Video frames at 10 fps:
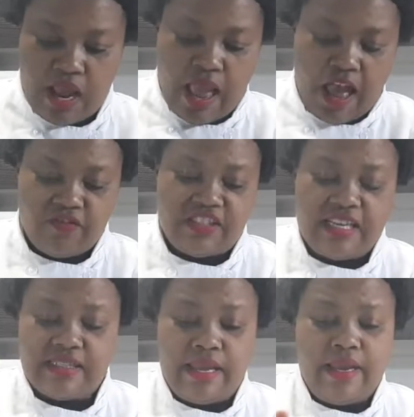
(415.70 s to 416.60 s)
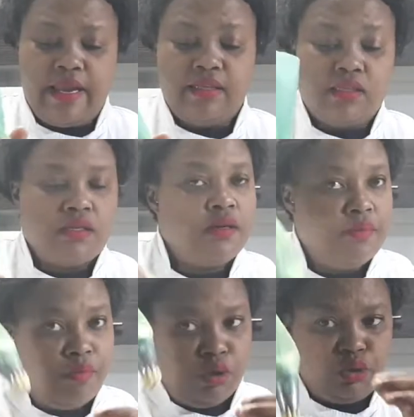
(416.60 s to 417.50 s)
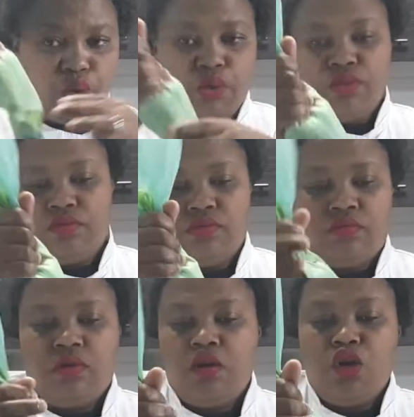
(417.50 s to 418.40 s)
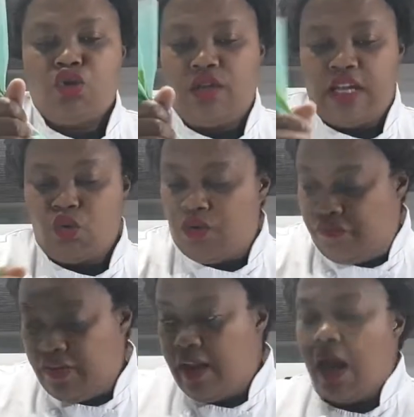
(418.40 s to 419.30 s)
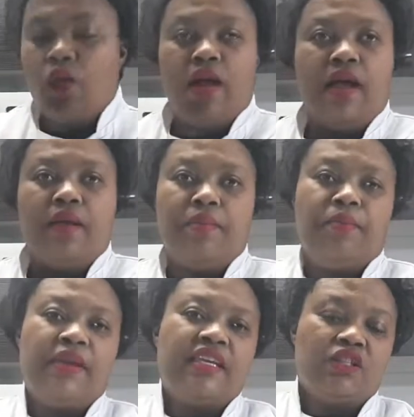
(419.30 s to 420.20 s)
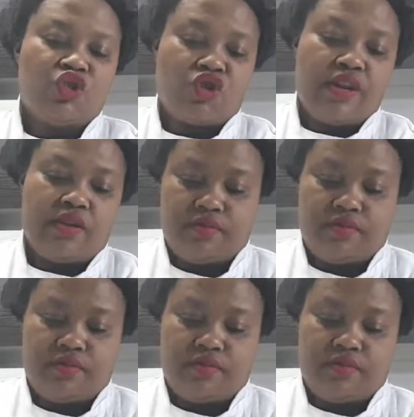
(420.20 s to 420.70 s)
I've just added more dough so that we fill our baking tray.